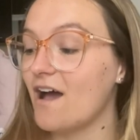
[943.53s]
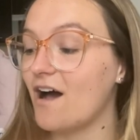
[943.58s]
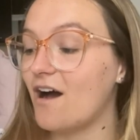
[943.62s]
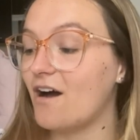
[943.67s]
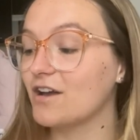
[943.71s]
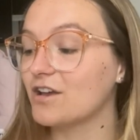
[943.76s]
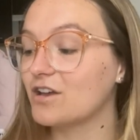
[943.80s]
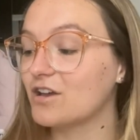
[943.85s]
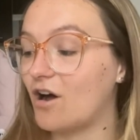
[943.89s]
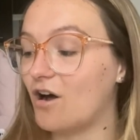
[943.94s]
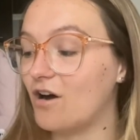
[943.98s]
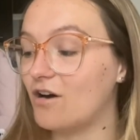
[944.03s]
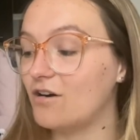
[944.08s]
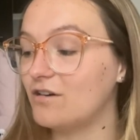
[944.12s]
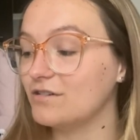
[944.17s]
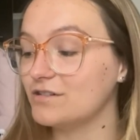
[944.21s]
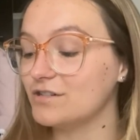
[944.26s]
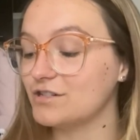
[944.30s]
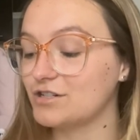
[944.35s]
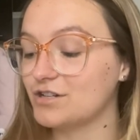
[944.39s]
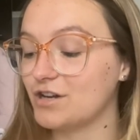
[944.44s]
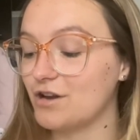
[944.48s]
I
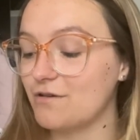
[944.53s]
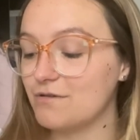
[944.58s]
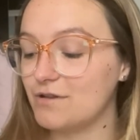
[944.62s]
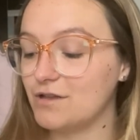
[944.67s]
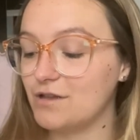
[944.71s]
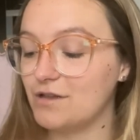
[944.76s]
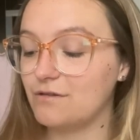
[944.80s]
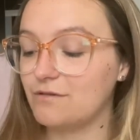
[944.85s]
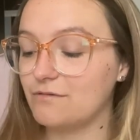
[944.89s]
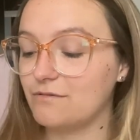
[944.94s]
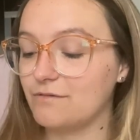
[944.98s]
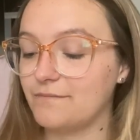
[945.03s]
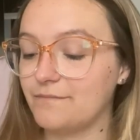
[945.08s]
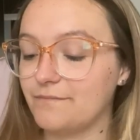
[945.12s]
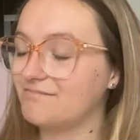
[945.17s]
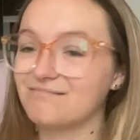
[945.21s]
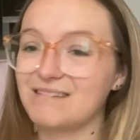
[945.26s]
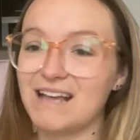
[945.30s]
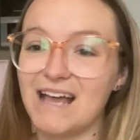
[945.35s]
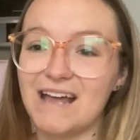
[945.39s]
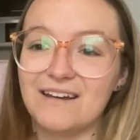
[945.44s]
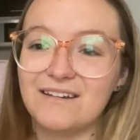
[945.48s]
can't show you,
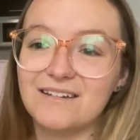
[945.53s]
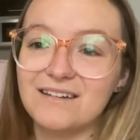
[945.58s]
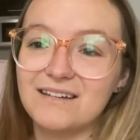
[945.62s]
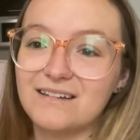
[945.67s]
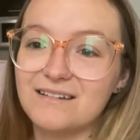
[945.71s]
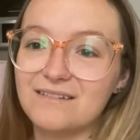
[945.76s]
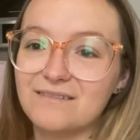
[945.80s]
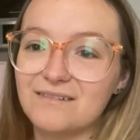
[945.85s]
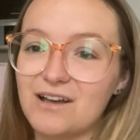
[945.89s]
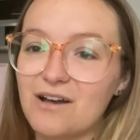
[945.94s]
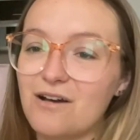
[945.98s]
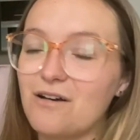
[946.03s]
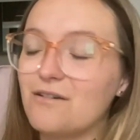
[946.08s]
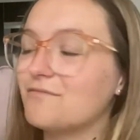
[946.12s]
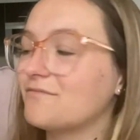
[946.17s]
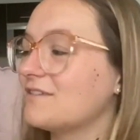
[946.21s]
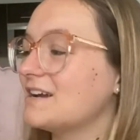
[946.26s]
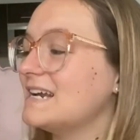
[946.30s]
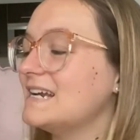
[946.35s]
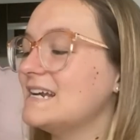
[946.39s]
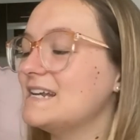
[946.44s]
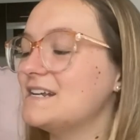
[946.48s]
can I? I can't
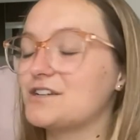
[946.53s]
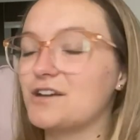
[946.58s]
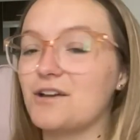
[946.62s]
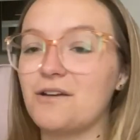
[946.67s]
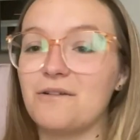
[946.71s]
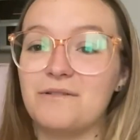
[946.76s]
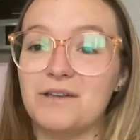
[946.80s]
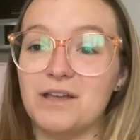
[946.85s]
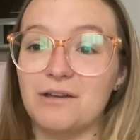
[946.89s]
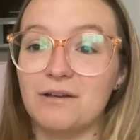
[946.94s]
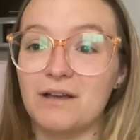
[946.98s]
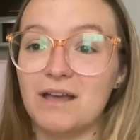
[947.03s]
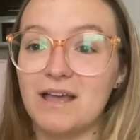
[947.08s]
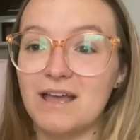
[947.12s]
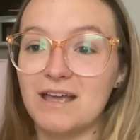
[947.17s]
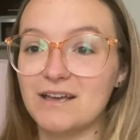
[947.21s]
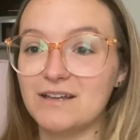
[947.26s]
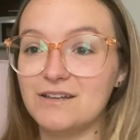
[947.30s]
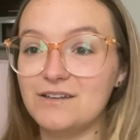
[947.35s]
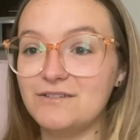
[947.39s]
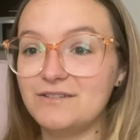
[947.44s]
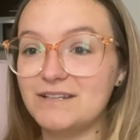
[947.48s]
really show you.
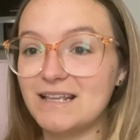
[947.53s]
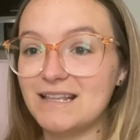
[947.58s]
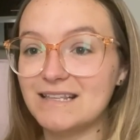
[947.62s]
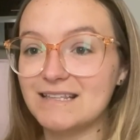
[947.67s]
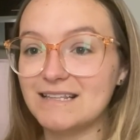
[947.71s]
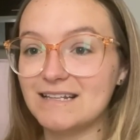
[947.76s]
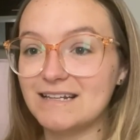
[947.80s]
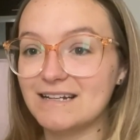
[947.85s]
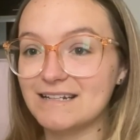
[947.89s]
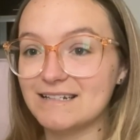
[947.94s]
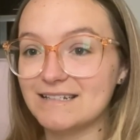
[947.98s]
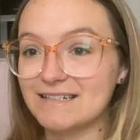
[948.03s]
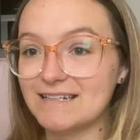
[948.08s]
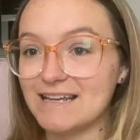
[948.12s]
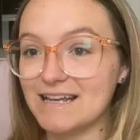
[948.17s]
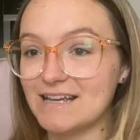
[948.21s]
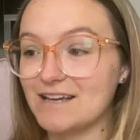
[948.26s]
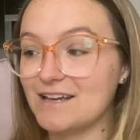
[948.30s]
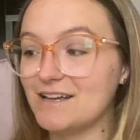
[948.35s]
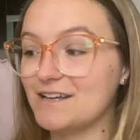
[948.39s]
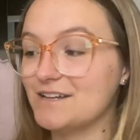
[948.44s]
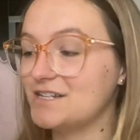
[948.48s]
Can you see there's a little
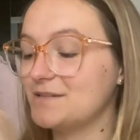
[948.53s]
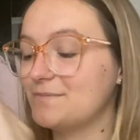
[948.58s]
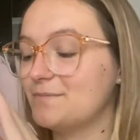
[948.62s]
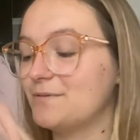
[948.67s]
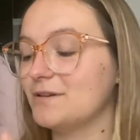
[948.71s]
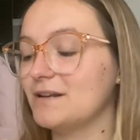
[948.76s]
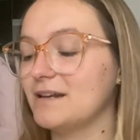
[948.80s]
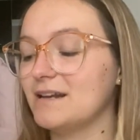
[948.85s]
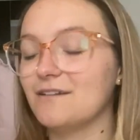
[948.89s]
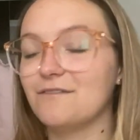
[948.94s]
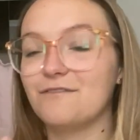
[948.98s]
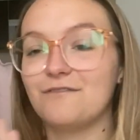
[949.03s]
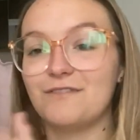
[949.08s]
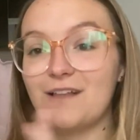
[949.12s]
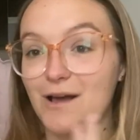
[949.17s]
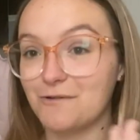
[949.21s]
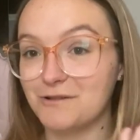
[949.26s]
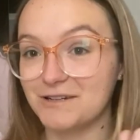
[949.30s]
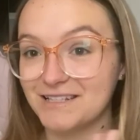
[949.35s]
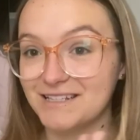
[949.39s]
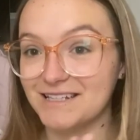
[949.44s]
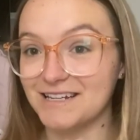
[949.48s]
sticker? She's put little
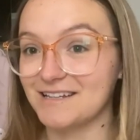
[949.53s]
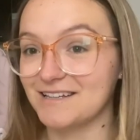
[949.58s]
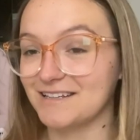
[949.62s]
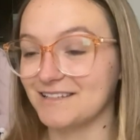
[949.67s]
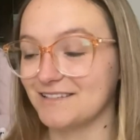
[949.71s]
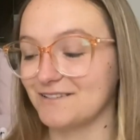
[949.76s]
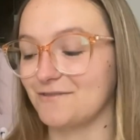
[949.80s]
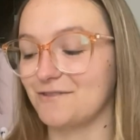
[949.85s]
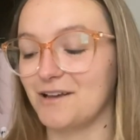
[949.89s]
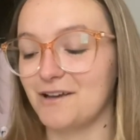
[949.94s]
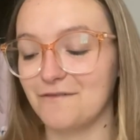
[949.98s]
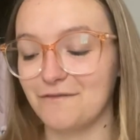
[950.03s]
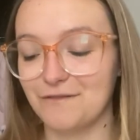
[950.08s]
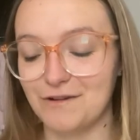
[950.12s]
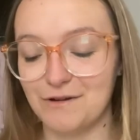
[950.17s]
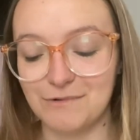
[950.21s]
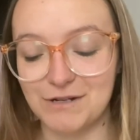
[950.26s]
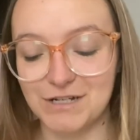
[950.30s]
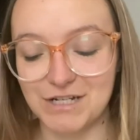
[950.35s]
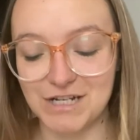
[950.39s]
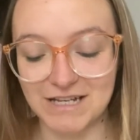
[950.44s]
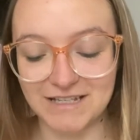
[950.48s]
flower stickers all over it,
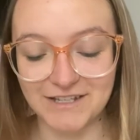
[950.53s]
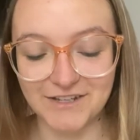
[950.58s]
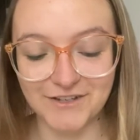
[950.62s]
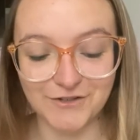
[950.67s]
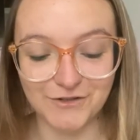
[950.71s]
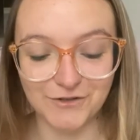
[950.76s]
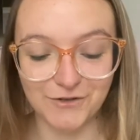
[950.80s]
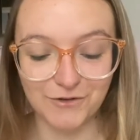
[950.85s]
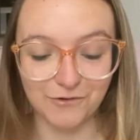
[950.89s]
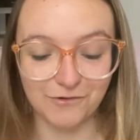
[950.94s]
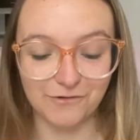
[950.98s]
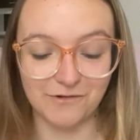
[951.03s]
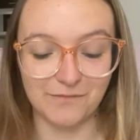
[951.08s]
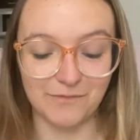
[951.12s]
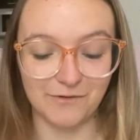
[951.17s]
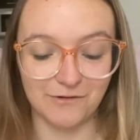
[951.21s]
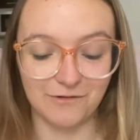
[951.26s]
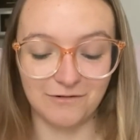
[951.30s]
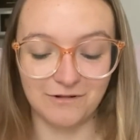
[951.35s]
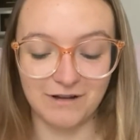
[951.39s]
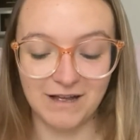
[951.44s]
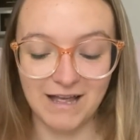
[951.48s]
which is
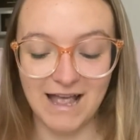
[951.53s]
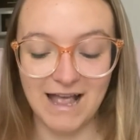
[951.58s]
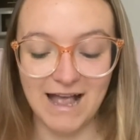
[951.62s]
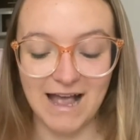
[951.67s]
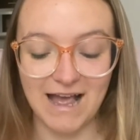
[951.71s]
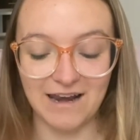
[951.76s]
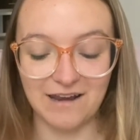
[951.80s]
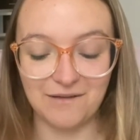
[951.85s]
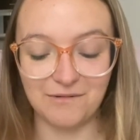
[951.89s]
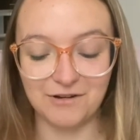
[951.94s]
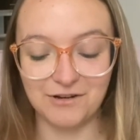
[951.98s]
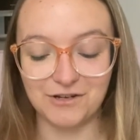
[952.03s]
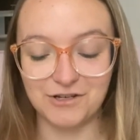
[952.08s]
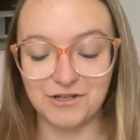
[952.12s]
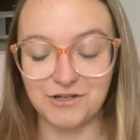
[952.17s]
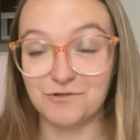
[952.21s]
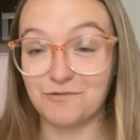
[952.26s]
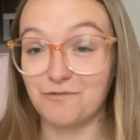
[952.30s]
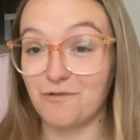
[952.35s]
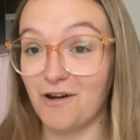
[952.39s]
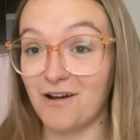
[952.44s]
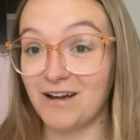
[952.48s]
adorable. And I'm gonna
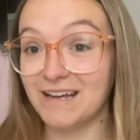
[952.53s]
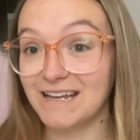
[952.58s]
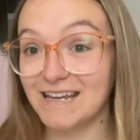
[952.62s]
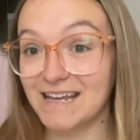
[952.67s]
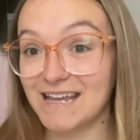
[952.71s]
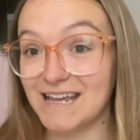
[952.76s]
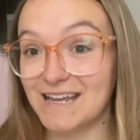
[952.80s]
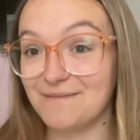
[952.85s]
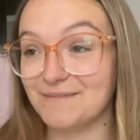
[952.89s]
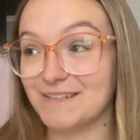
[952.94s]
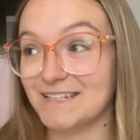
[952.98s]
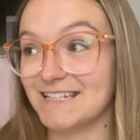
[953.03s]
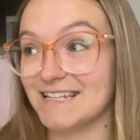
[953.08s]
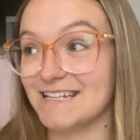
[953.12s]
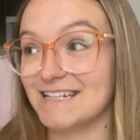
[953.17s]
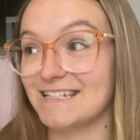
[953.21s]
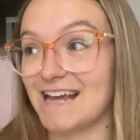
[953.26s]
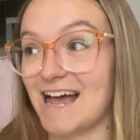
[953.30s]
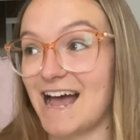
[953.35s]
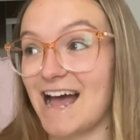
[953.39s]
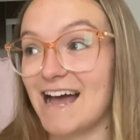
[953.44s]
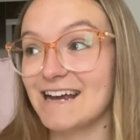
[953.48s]
try and keep this
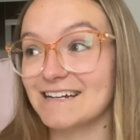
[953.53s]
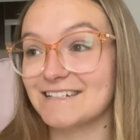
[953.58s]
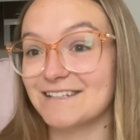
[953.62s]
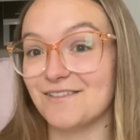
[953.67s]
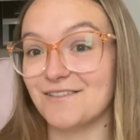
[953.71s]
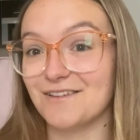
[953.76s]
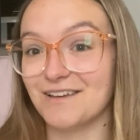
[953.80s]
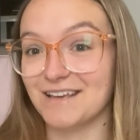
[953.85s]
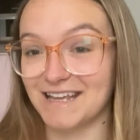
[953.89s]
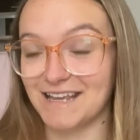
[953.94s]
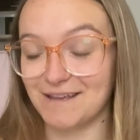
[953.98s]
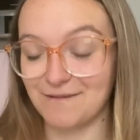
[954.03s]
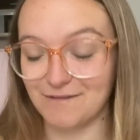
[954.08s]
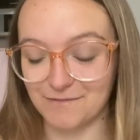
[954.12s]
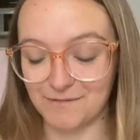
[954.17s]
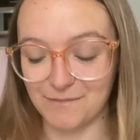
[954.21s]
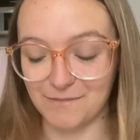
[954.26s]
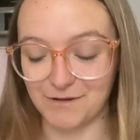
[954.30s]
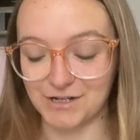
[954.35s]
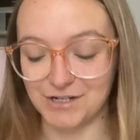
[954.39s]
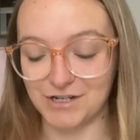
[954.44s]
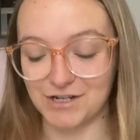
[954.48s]
intact so that I can keep them
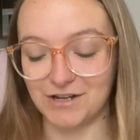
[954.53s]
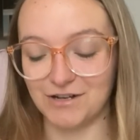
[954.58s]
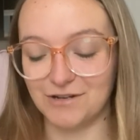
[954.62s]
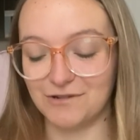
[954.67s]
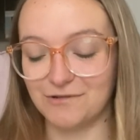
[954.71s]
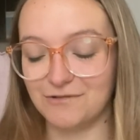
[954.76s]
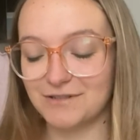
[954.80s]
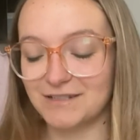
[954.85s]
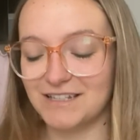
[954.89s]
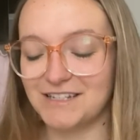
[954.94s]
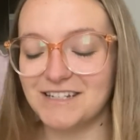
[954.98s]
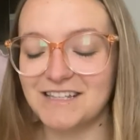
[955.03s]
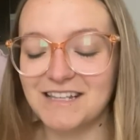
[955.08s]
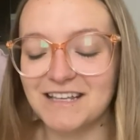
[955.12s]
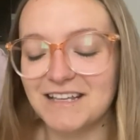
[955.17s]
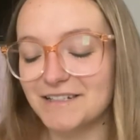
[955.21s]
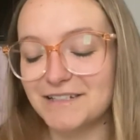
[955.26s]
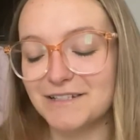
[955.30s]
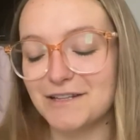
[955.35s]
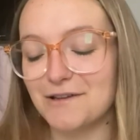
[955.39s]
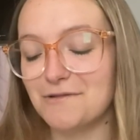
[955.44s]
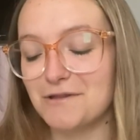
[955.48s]
in my journal. So I just think
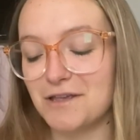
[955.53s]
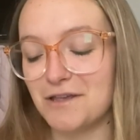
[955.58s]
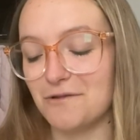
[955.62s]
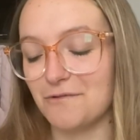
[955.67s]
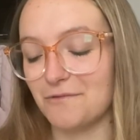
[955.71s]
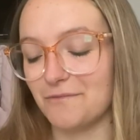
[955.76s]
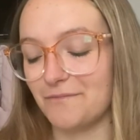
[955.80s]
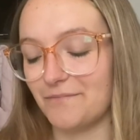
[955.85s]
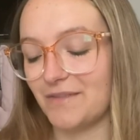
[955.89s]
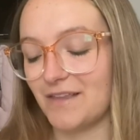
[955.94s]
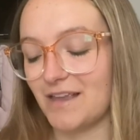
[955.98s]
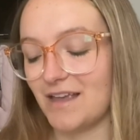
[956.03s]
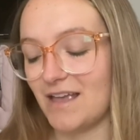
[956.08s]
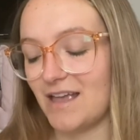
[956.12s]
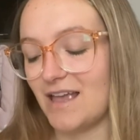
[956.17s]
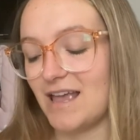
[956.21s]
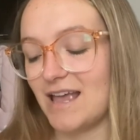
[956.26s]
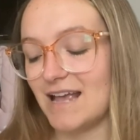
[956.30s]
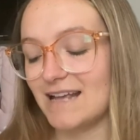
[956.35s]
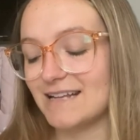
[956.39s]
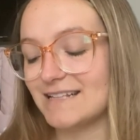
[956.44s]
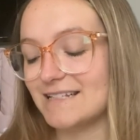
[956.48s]
they're so cute.
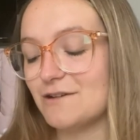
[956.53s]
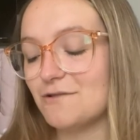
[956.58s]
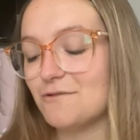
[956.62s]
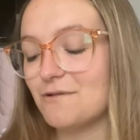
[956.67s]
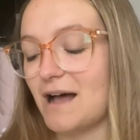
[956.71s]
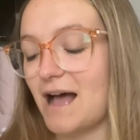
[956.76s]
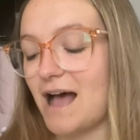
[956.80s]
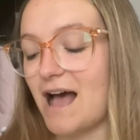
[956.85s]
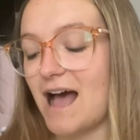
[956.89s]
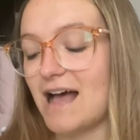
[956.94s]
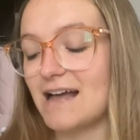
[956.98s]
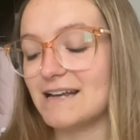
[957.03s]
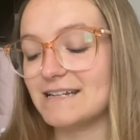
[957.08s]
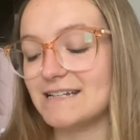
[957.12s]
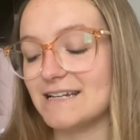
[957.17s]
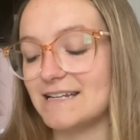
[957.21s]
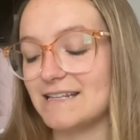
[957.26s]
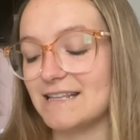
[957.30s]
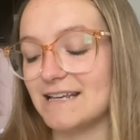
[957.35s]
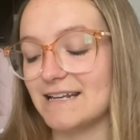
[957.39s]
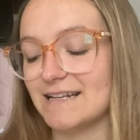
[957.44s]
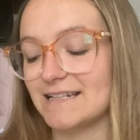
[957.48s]
It's little added
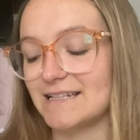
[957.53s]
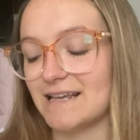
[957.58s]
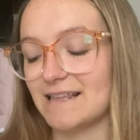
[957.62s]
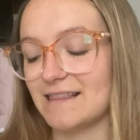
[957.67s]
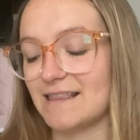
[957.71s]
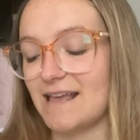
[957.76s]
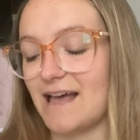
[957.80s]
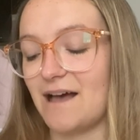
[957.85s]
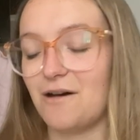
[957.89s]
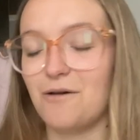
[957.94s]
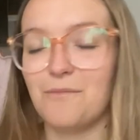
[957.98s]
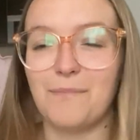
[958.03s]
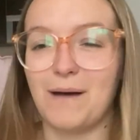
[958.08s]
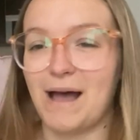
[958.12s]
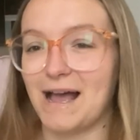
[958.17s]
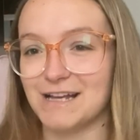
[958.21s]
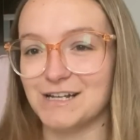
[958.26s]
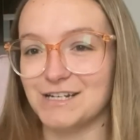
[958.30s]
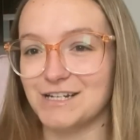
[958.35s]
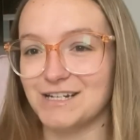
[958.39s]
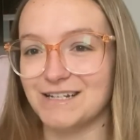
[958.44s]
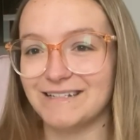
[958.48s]
things like that on
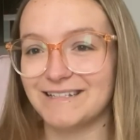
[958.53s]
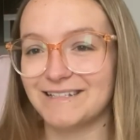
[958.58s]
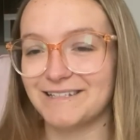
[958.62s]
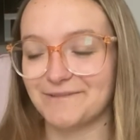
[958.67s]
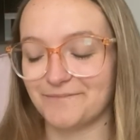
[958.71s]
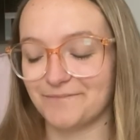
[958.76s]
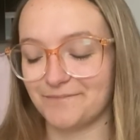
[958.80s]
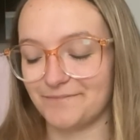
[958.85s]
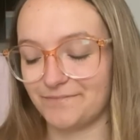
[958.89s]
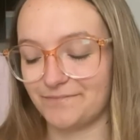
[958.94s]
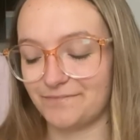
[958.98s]
packages.